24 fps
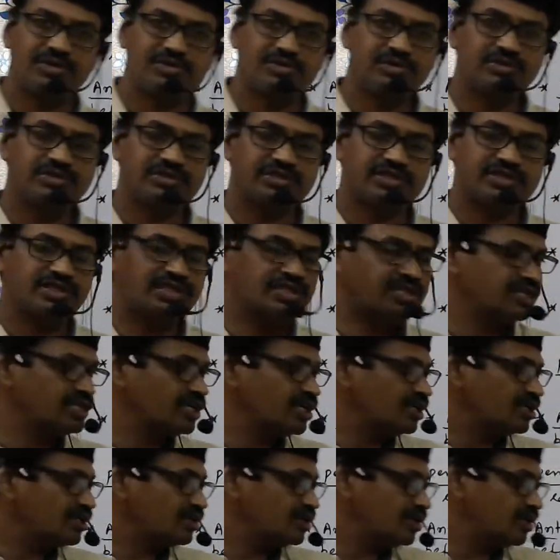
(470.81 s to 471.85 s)
those the
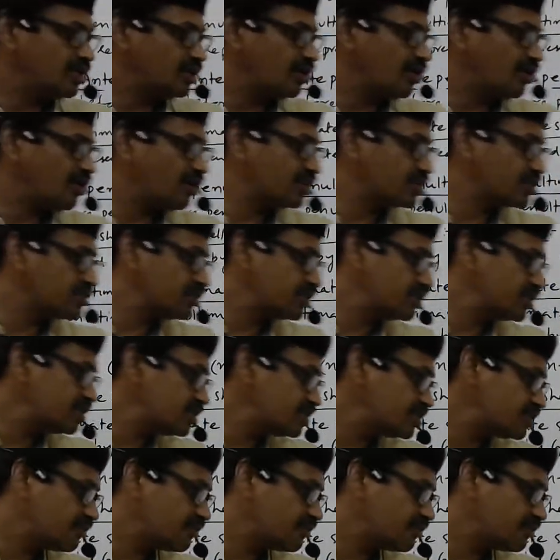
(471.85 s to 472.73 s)
last one is